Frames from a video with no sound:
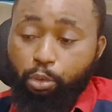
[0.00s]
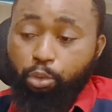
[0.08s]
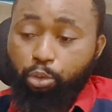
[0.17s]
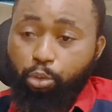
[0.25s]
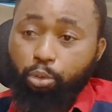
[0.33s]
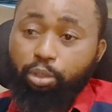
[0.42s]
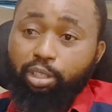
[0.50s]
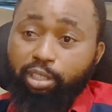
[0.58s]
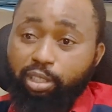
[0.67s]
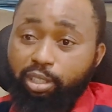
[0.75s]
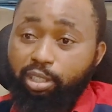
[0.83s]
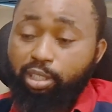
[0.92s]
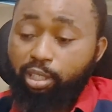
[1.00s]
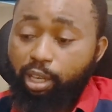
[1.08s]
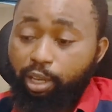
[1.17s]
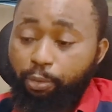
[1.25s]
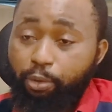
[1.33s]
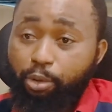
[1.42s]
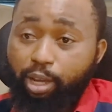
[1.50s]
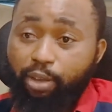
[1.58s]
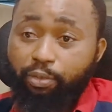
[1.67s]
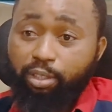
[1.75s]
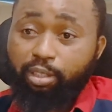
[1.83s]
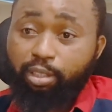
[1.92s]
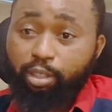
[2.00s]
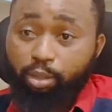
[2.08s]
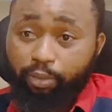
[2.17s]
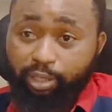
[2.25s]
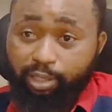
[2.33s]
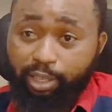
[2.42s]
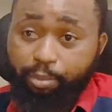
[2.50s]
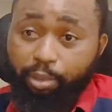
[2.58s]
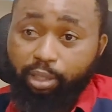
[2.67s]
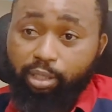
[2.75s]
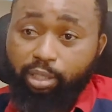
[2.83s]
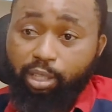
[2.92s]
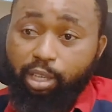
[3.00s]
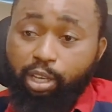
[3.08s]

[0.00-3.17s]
So it is when you have a deed of assignment,